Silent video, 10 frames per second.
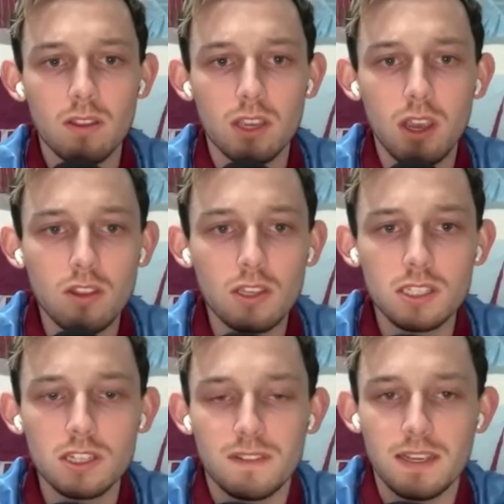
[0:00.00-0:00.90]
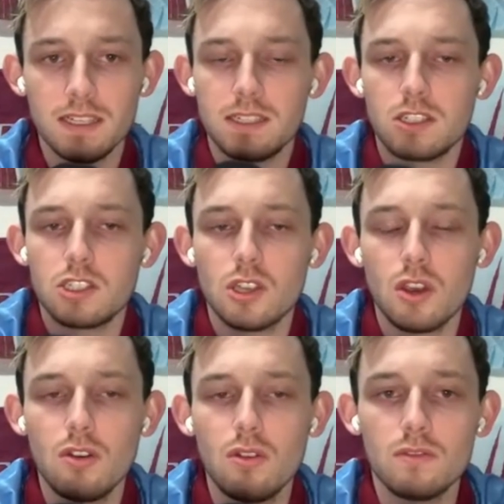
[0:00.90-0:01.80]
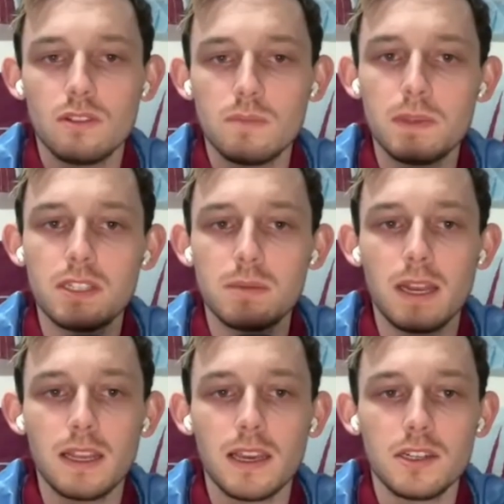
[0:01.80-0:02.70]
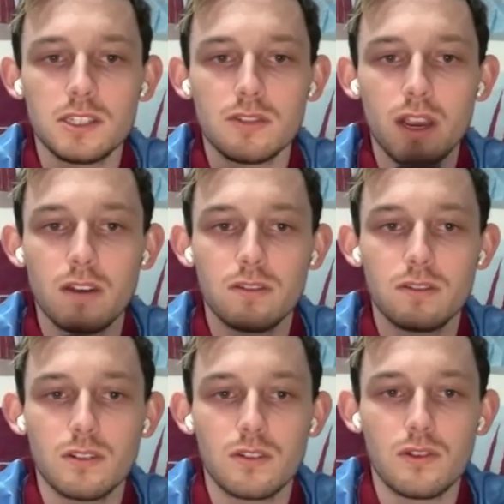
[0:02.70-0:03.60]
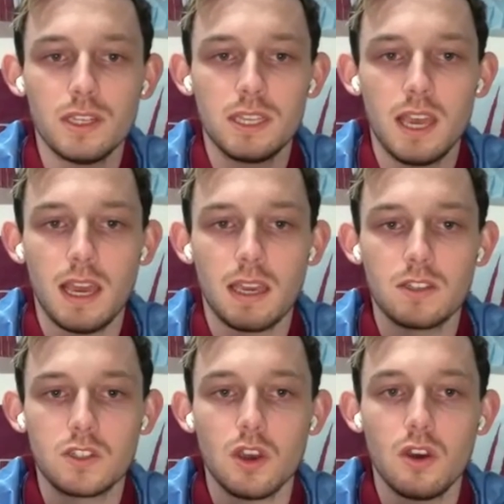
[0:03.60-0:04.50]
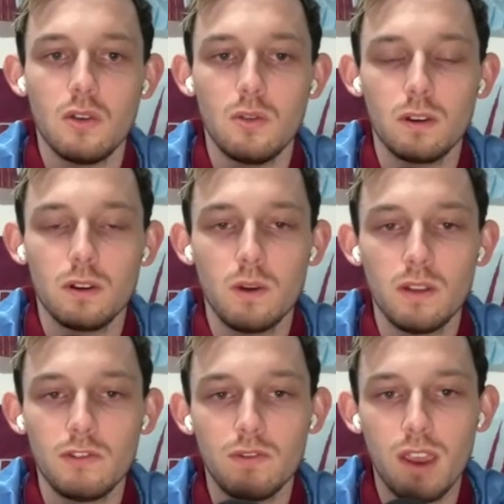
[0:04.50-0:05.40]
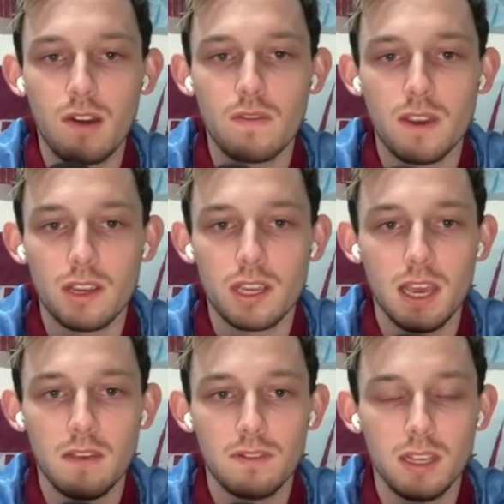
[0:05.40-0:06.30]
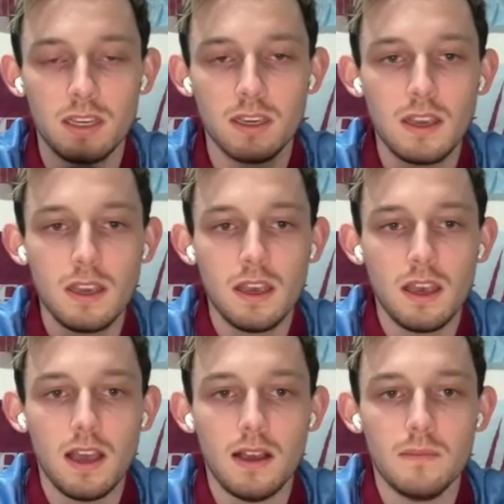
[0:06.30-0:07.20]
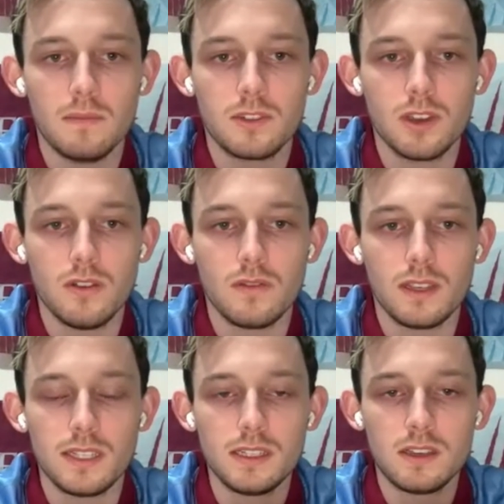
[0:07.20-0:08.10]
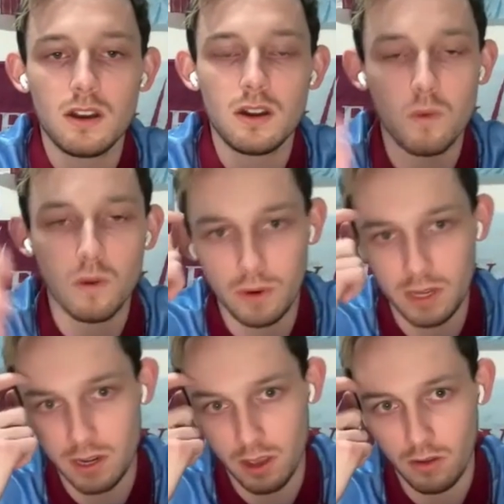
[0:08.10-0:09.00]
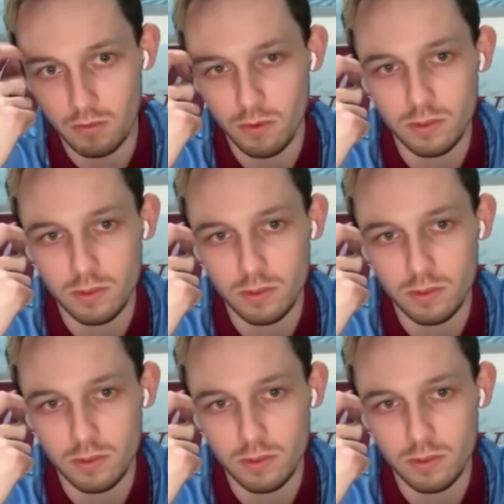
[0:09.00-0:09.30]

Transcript: The other stuff is, so there's been some allegations around Chris Heck. So I'm going to word this very, very carefully. So this is kind of what we know.